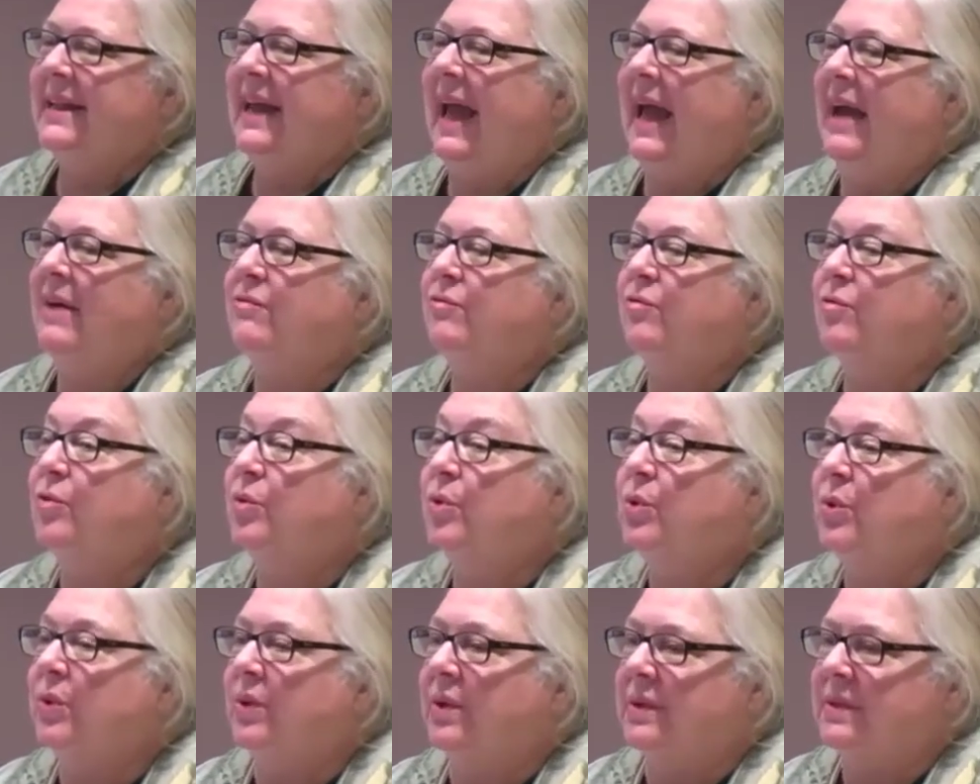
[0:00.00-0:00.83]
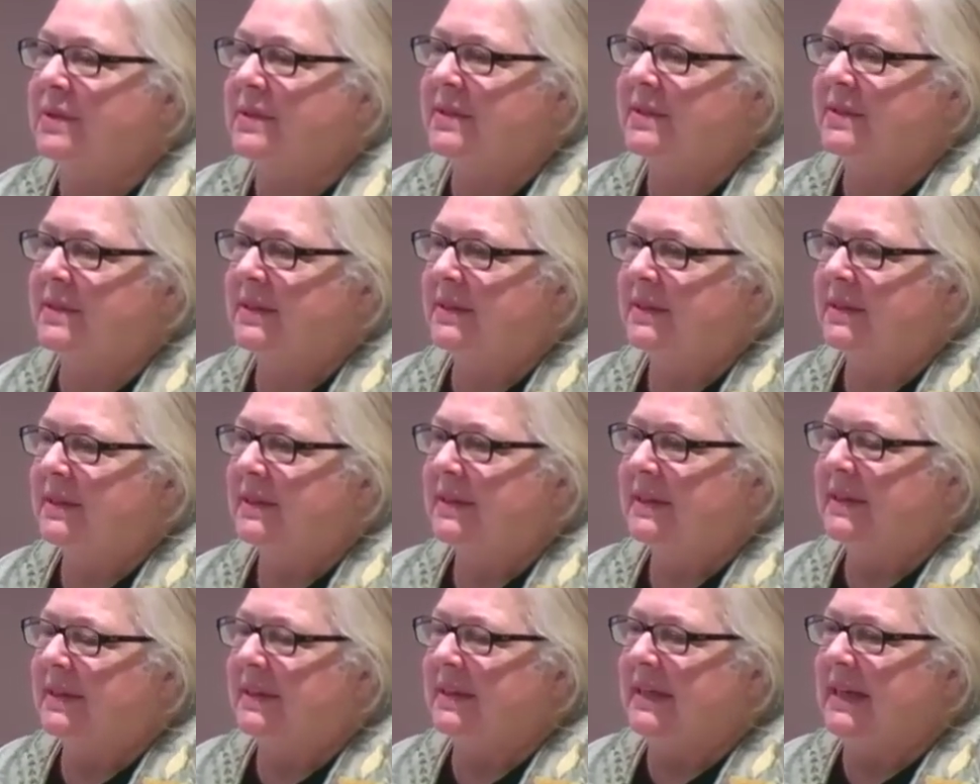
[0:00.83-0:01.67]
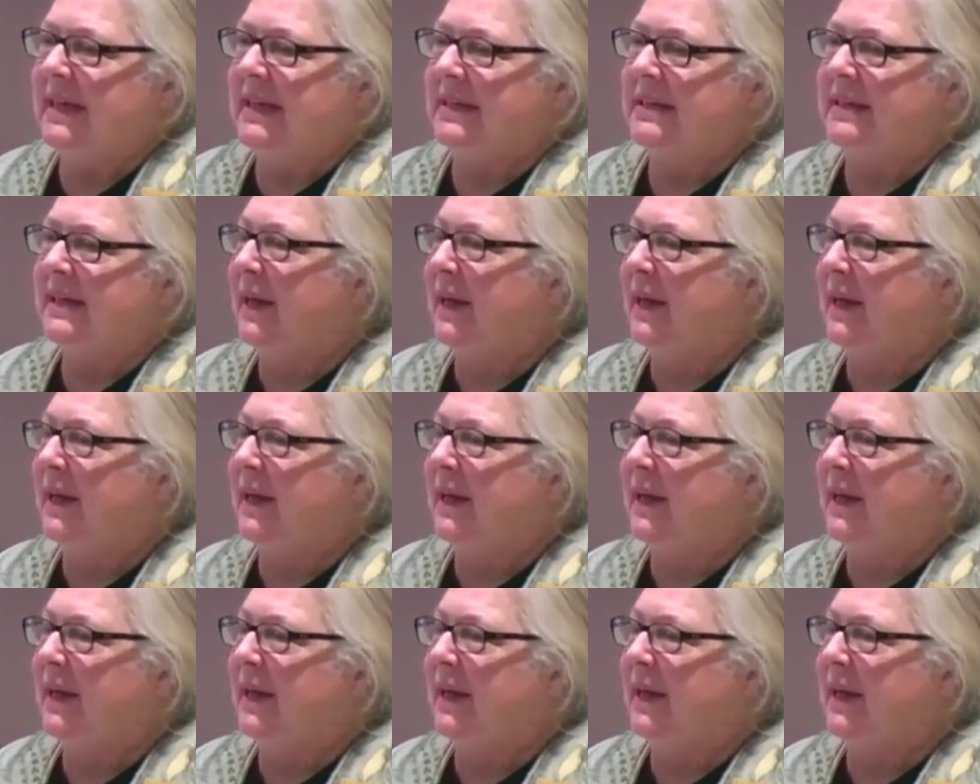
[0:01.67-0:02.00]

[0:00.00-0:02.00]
have rules. It